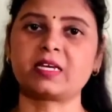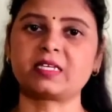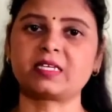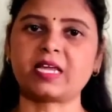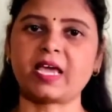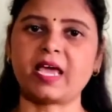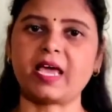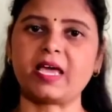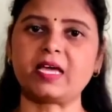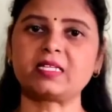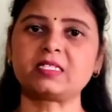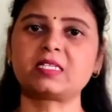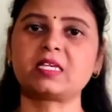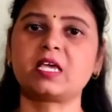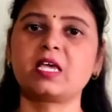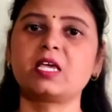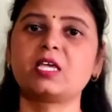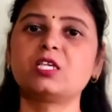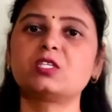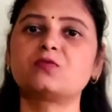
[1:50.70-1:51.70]
Tax
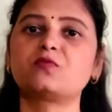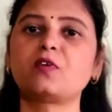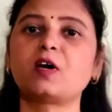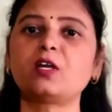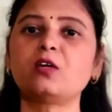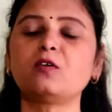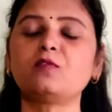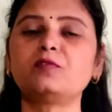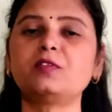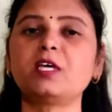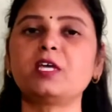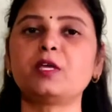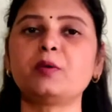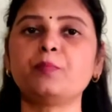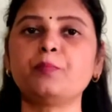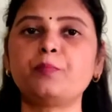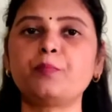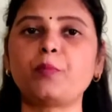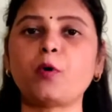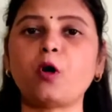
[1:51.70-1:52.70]
is one of the
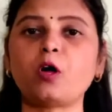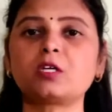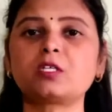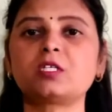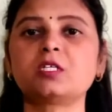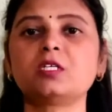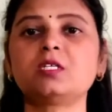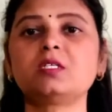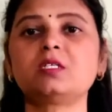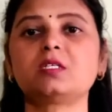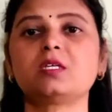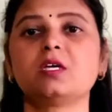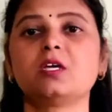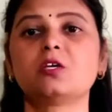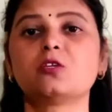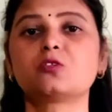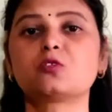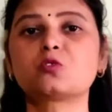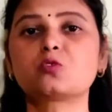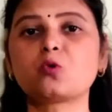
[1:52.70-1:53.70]
important
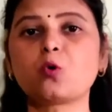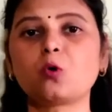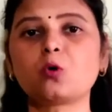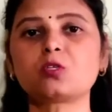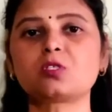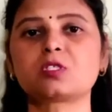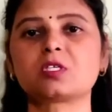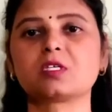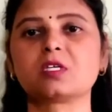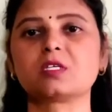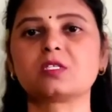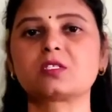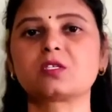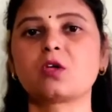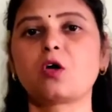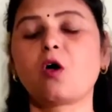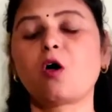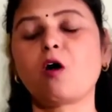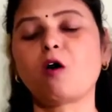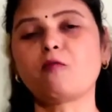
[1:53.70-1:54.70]
sources
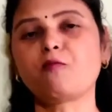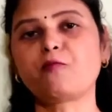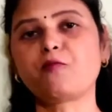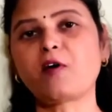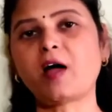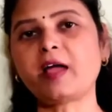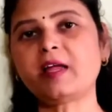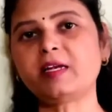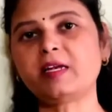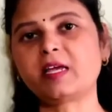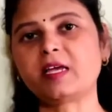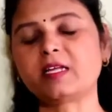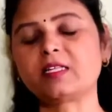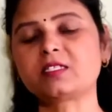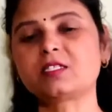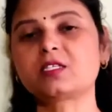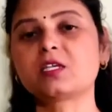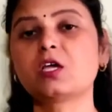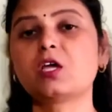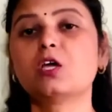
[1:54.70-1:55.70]
of
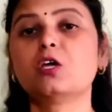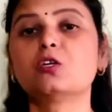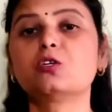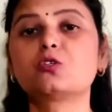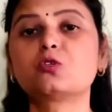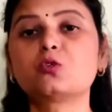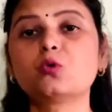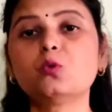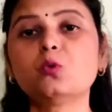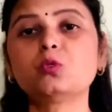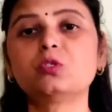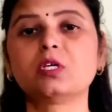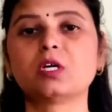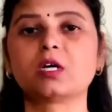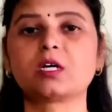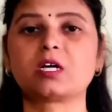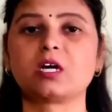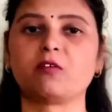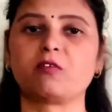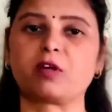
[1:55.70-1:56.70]
finance to
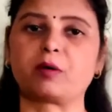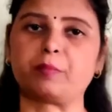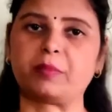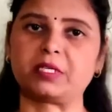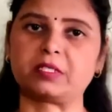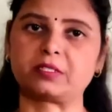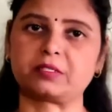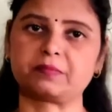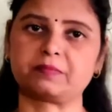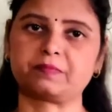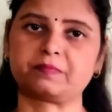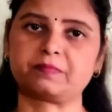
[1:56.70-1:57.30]
the government.